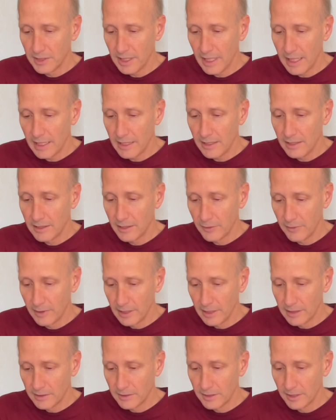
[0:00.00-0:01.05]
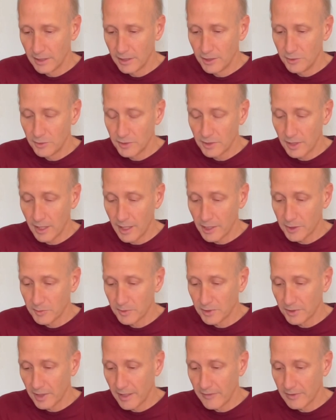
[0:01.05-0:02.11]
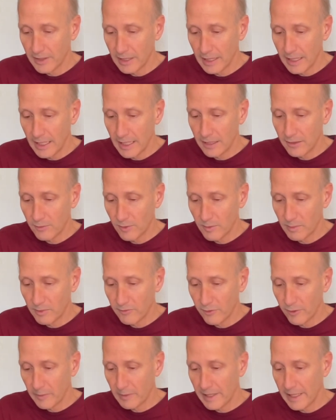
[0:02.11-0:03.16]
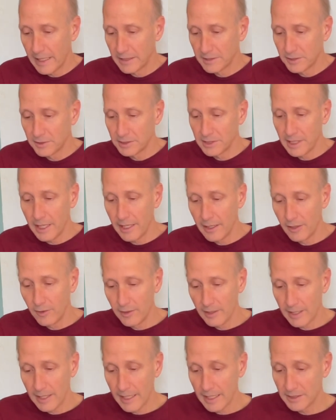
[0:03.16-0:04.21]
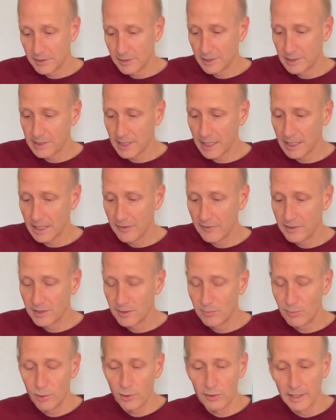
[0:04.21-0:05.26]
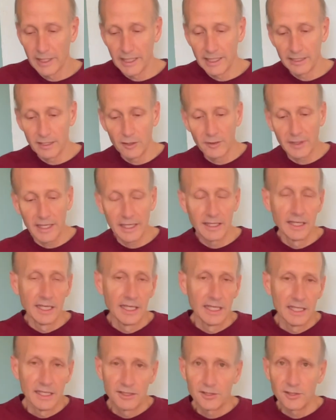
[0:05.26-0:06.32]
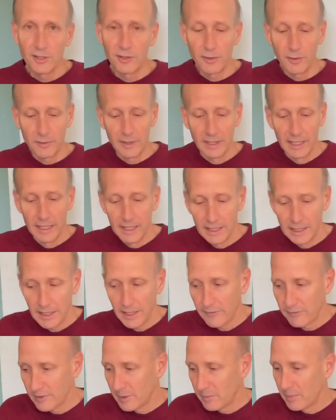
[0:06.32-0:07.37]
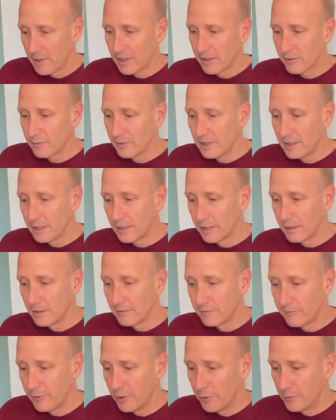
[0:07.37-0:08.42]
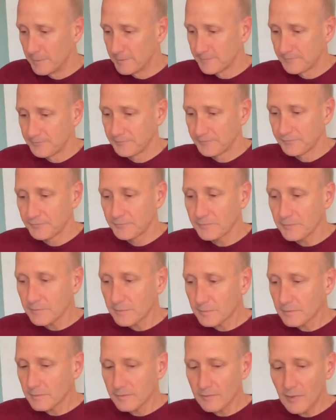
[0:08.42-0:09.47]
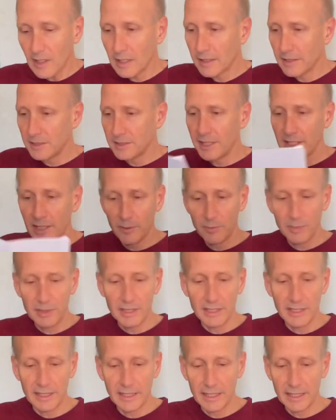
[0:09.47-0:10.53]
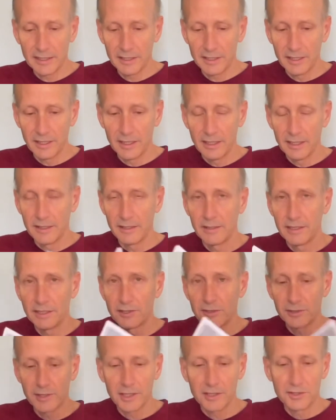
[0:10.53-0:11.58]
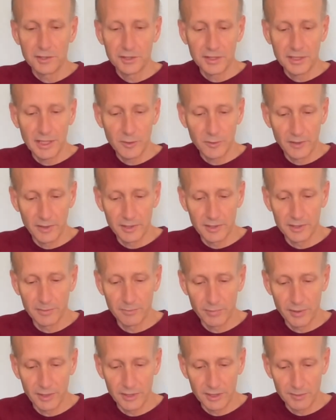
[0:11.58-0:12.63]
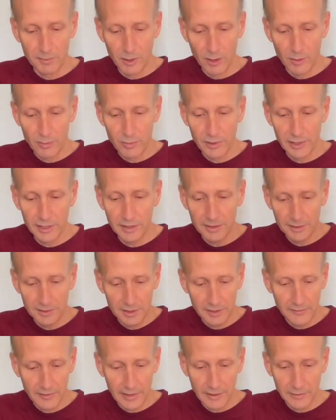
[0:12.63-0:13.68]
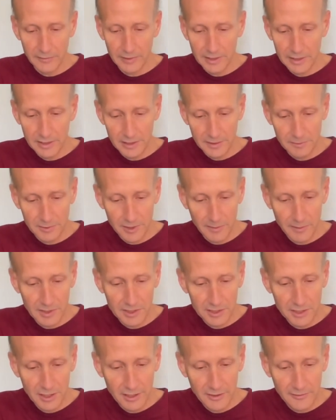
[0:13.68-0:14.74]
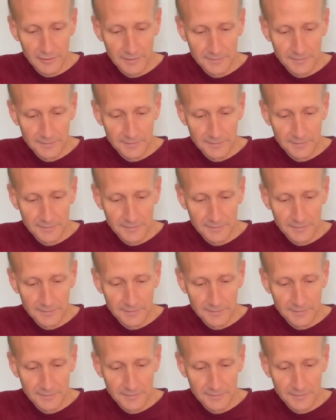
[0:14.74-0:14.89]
to any of the ingredients. Use caution when driving at night or performing hazardous activities in poor lighting. Okay, so definitely better reading on the phone. Let's take a peek at the instruction sheet where there's some pretty small print. See if I can read some of this stuff.